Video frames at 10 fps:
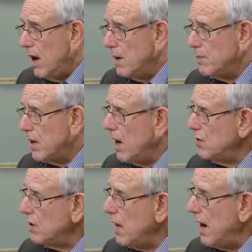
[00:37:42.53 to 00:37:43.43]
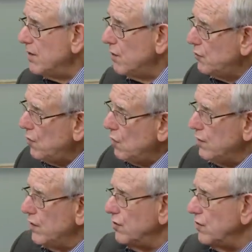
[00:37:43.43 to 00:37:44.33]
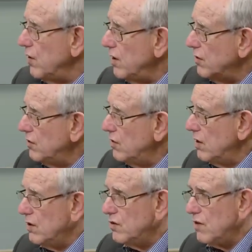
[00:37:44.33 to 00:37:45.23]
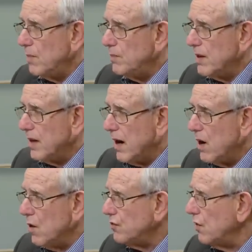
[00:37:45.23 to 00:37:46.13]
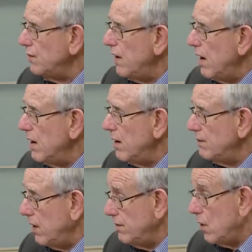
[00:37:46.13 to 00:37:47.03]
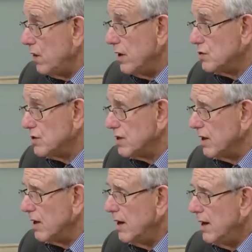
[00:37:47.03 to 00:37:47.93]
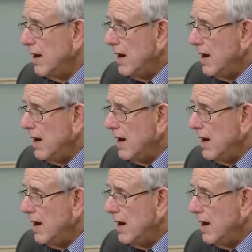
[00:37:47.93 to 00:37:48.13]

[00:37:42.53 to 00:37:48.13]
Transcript: Uh, but underlying the surface is, is something that I also find, find very interesting,